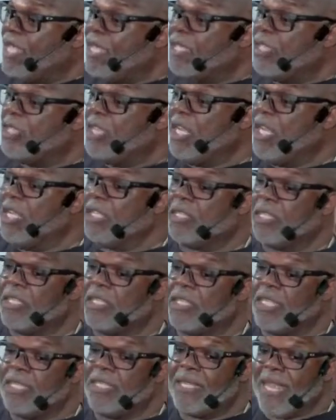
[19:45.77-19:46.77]

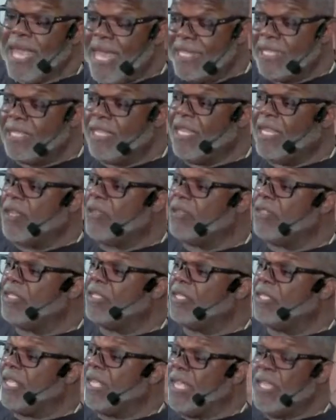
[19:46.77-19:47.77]
Jesus did not tell
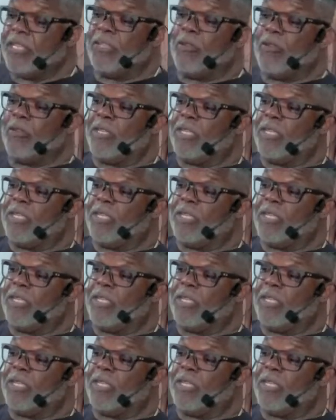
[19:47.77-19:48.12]
he told